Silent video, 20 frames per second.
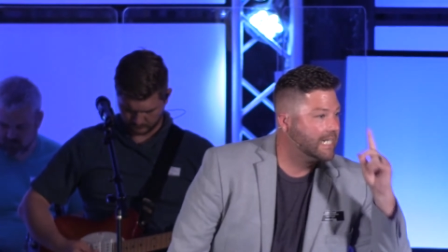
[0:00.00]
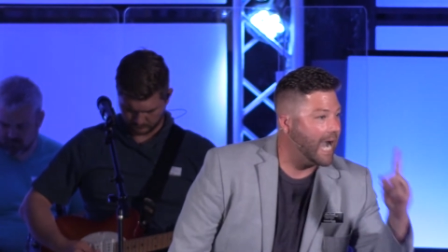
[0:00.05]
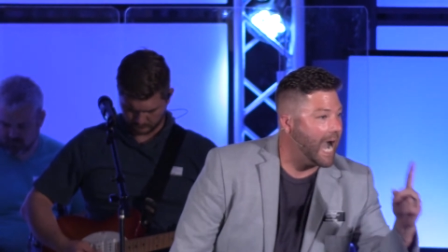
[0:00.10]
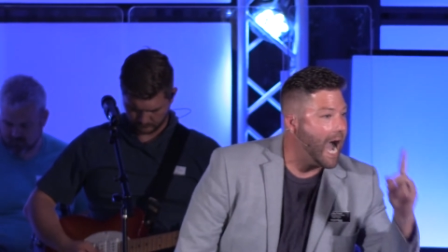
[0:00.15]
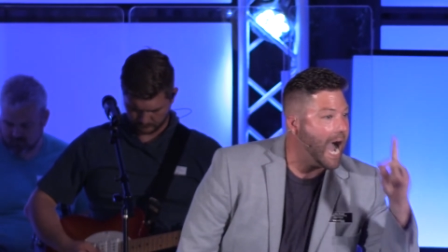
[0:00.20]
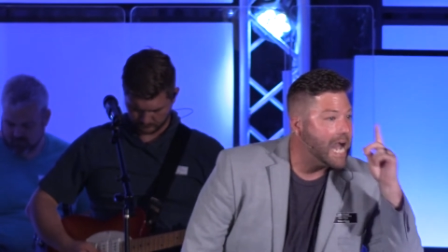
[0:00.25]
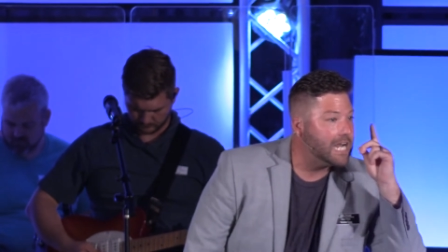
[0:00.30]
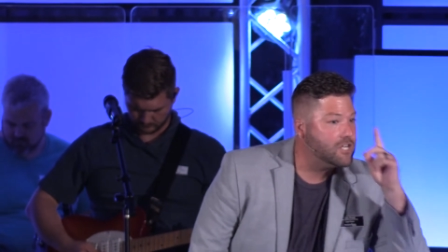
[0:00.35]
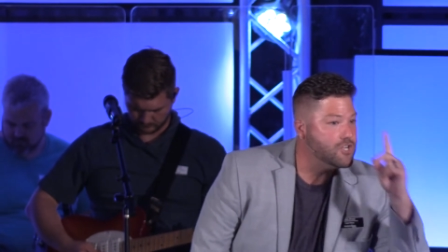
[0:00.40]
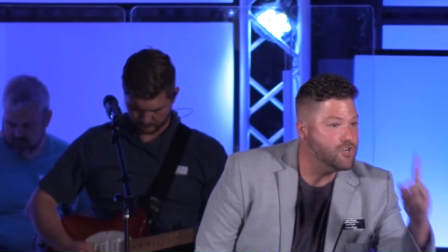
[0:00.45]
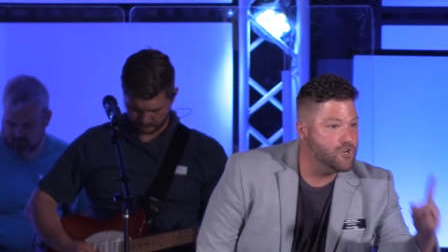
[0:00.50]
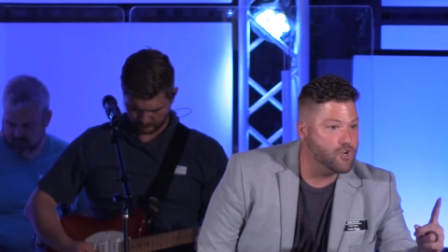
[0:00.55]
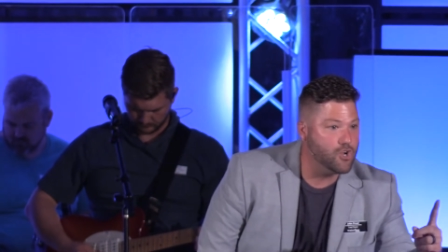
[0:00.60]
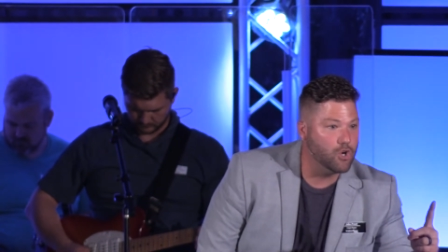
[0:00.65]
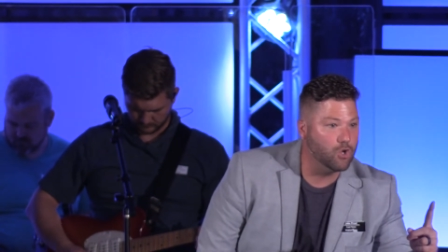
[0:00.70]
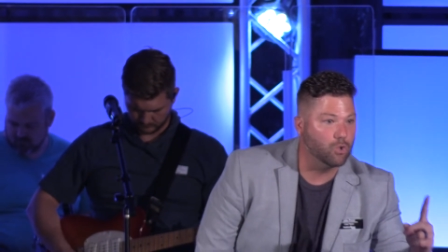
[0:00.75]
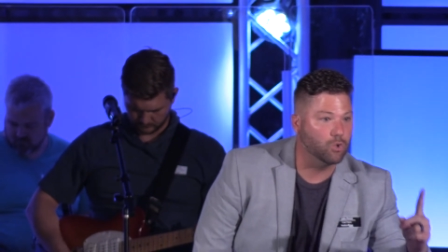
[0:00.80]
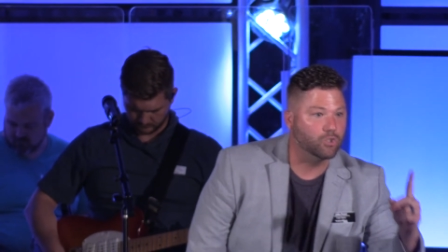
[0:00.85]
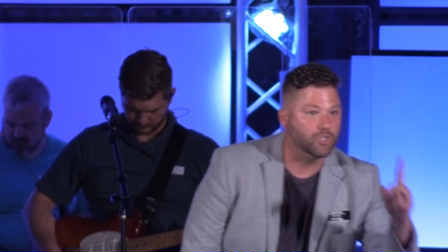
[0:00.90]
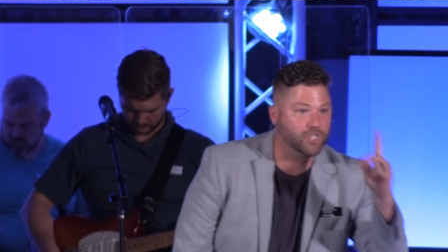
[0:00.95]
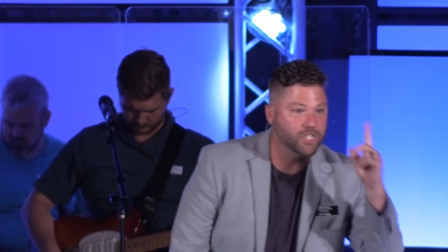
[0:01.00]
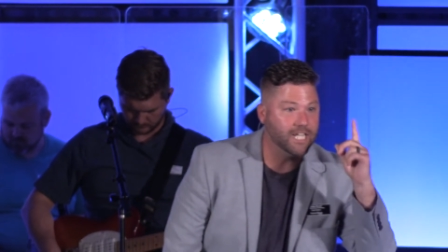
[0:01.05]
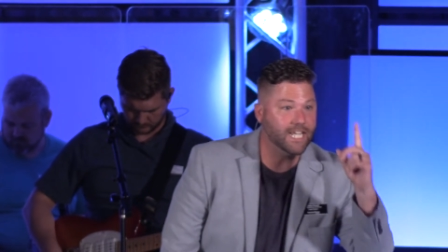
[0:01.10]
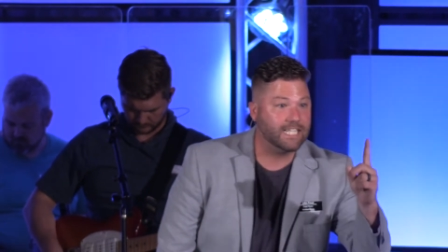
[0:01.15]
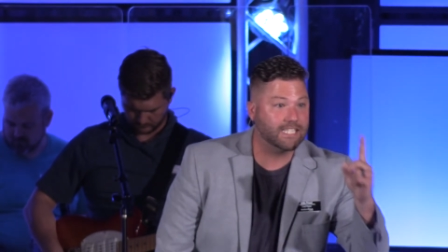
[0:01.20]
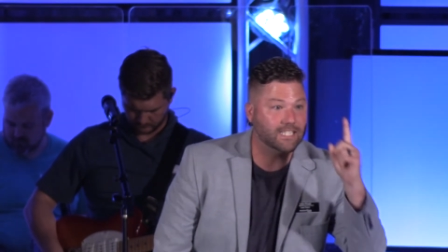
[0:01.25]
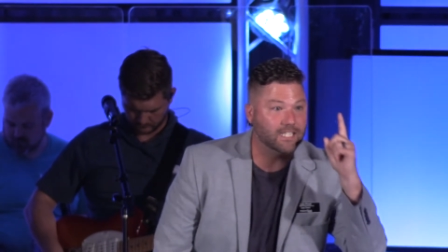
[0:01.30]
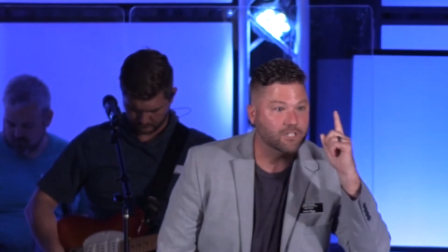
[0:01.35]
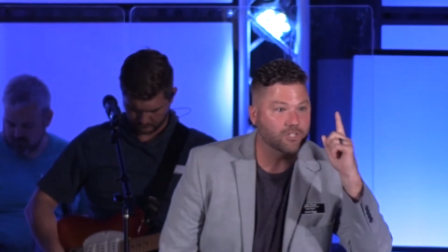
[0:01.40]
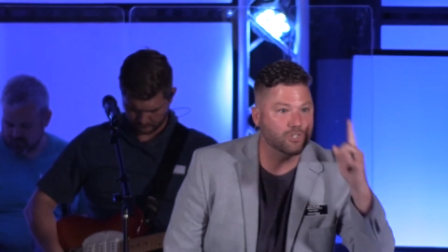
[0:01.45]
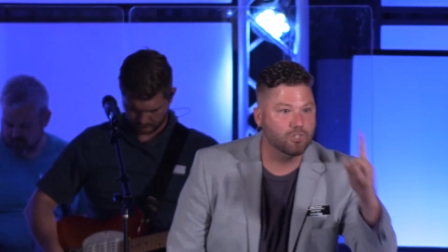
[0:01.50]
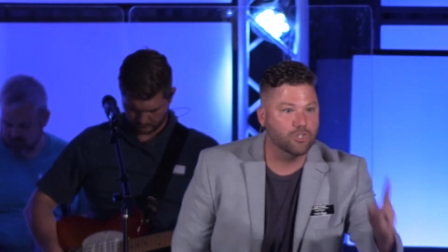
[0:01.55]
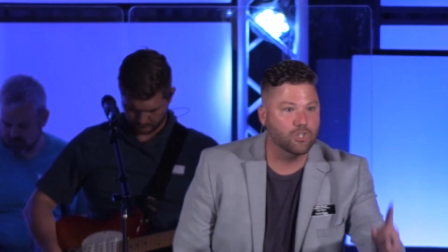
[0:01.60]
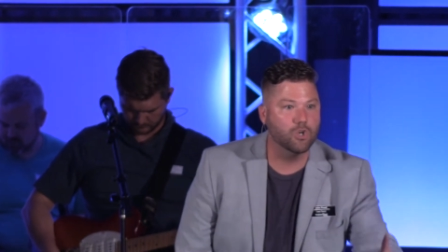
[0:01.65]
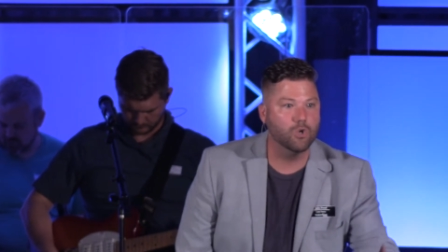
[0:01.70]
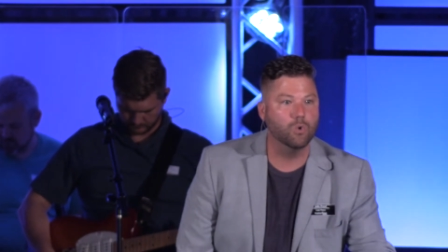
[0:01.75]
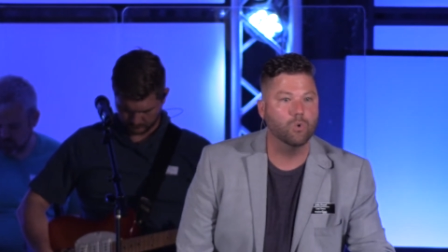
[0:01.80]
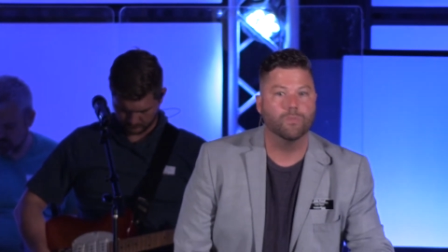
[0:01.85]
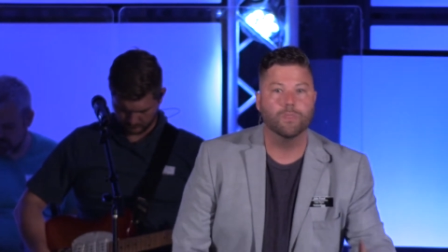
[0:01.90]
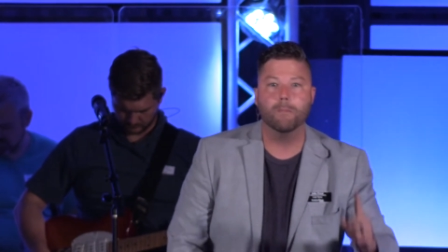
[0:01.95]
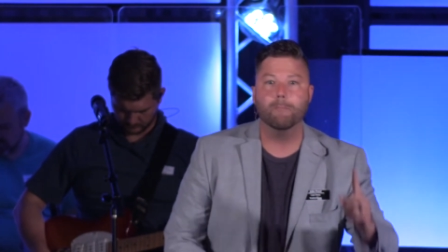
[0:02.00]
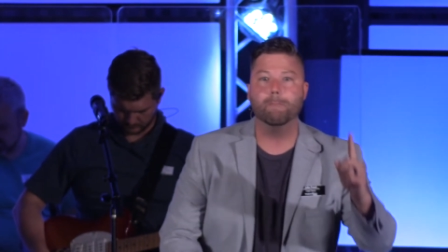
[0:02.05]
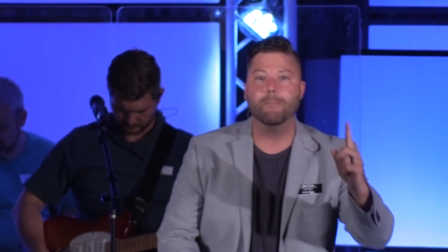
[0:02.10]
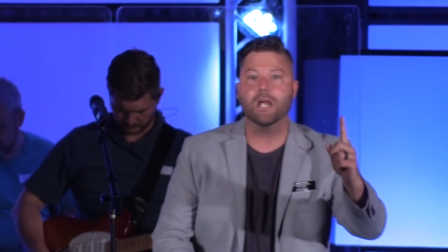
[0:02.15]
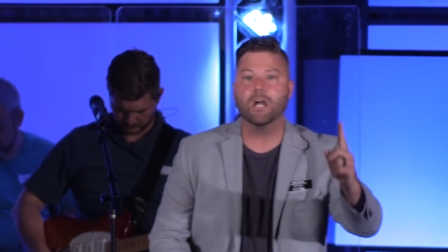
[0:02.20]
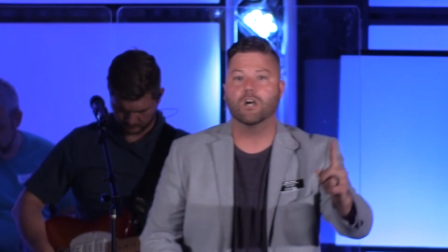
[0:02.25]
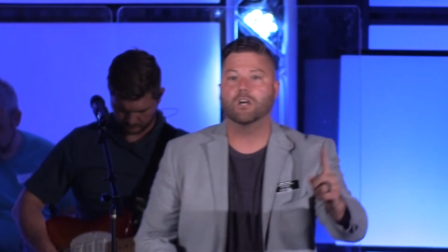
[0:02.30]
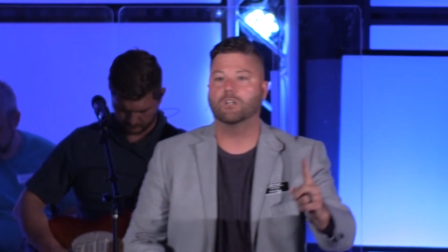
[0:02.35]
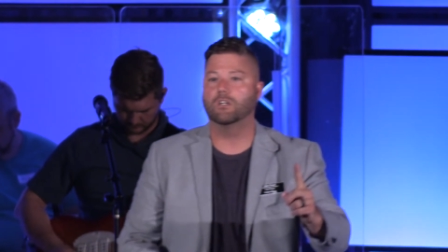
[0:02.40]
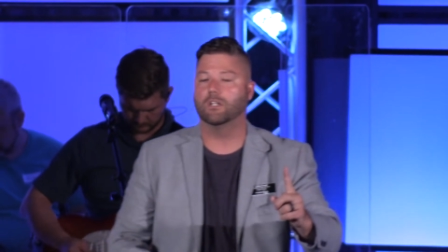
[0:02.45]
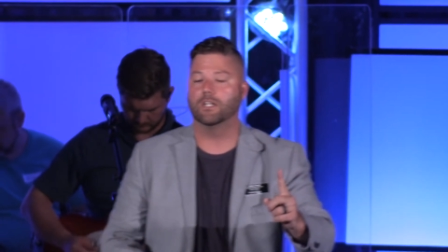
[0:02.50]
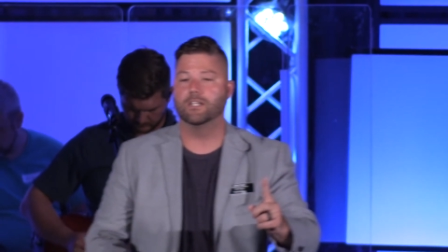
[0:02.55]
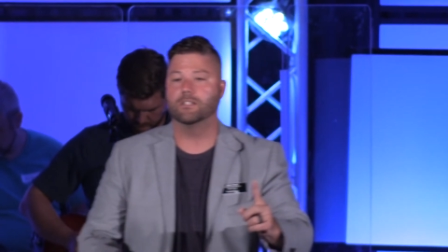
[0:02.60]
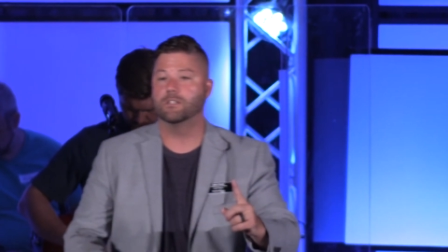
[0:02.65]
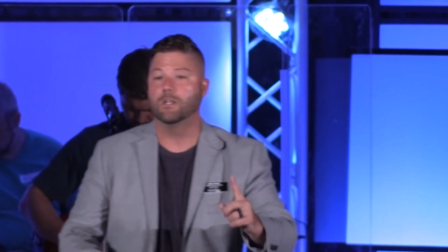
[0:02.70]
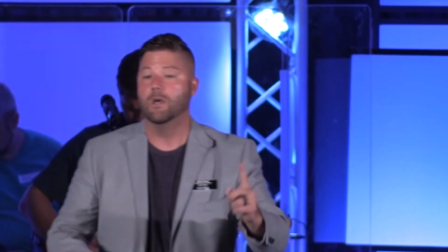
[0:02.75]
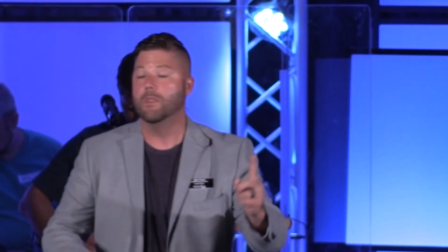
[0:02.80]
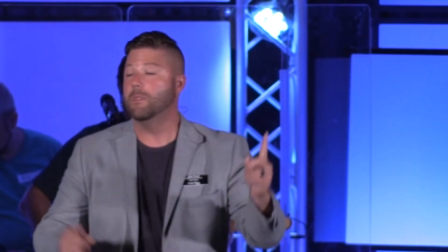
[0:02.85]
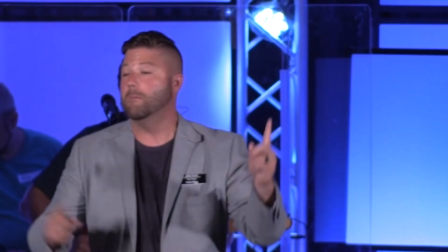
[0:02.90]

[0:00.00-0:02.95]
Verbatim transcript: God knew, Jesus knew the miracle is